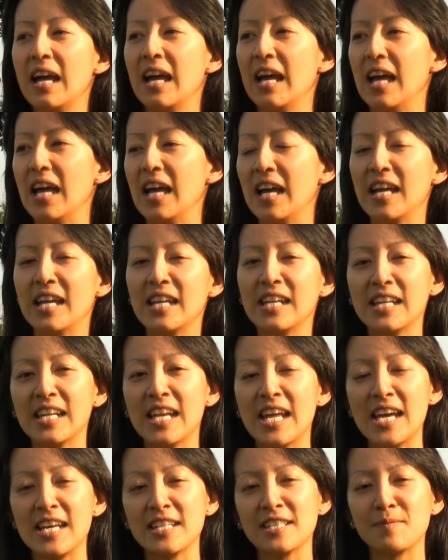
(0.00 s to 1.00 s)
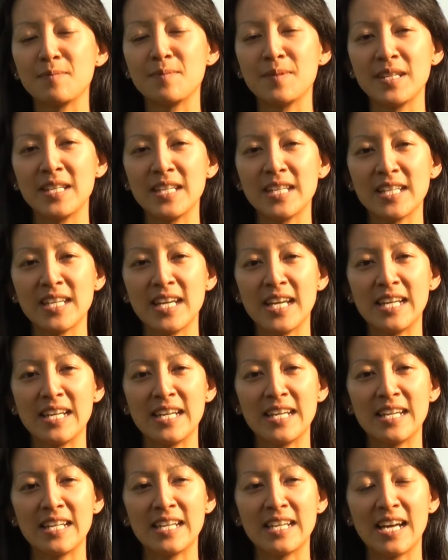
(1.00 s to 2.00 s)
And it has been
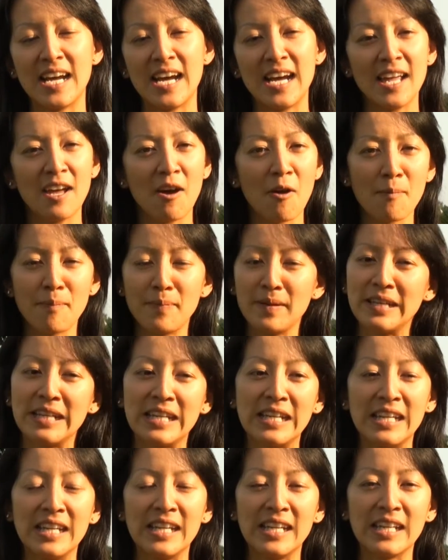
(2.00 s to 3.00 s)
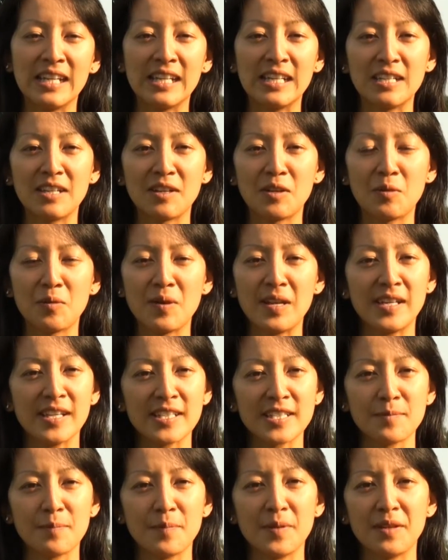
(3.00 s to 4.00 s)
an eye-opening, a great
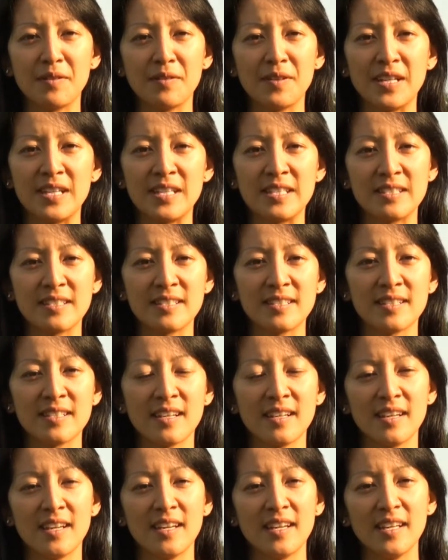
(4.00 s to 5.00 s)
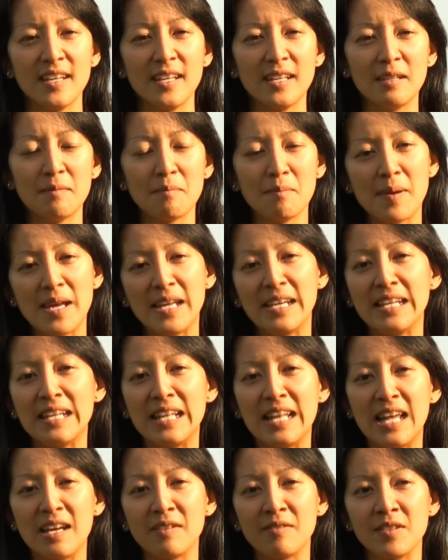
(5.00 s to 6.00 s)
experience in many
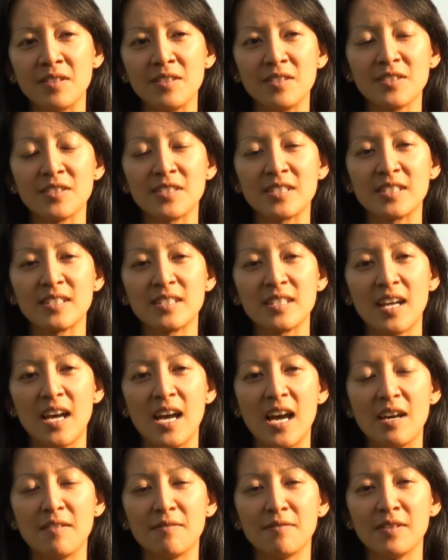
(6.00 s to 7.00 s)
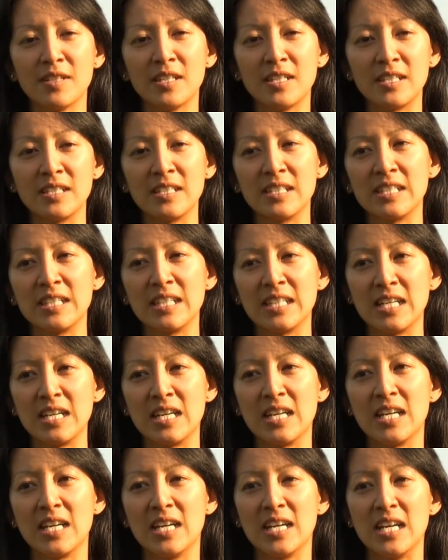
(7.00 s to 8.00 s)
levels. I've learned
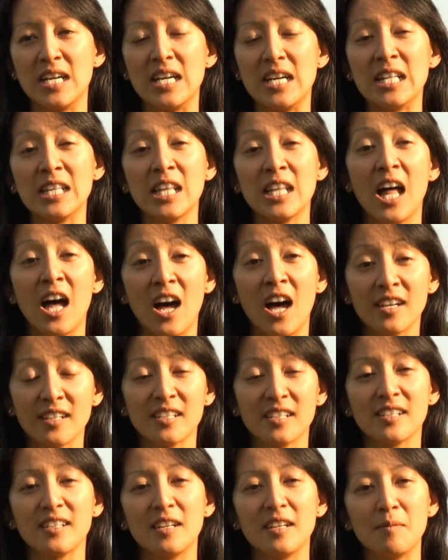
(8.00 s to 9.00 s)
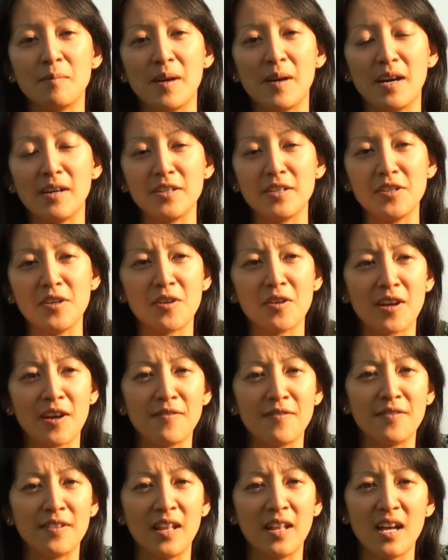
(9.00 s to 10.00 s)
a lot about
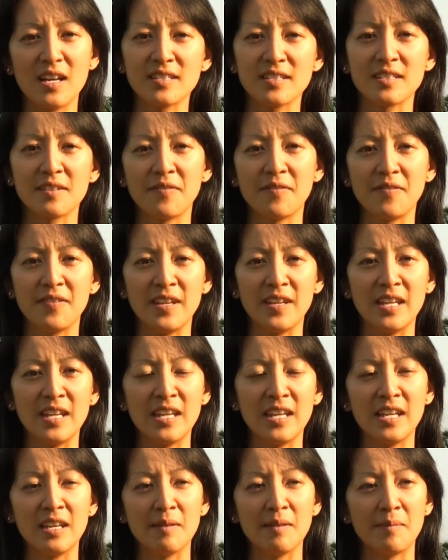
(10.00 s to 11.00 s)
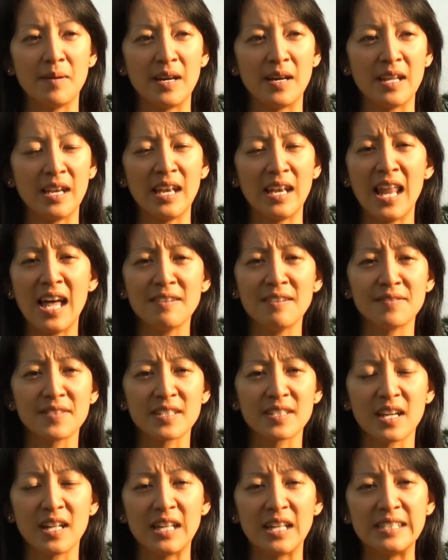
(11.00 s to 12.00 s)
yoga philosophy, about
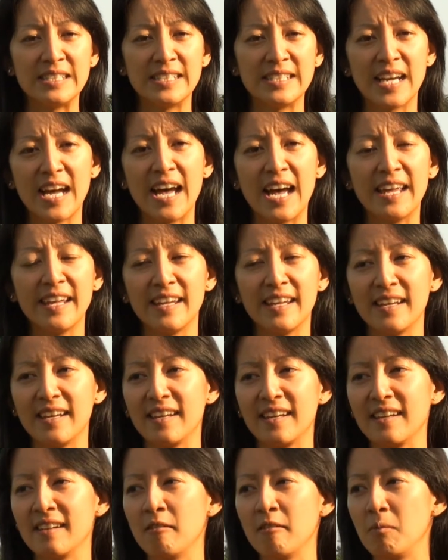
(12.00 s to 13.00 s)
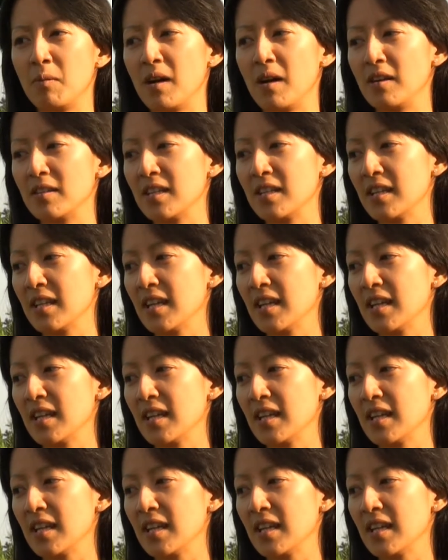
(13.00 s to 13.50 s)
lifestyle and diet, about,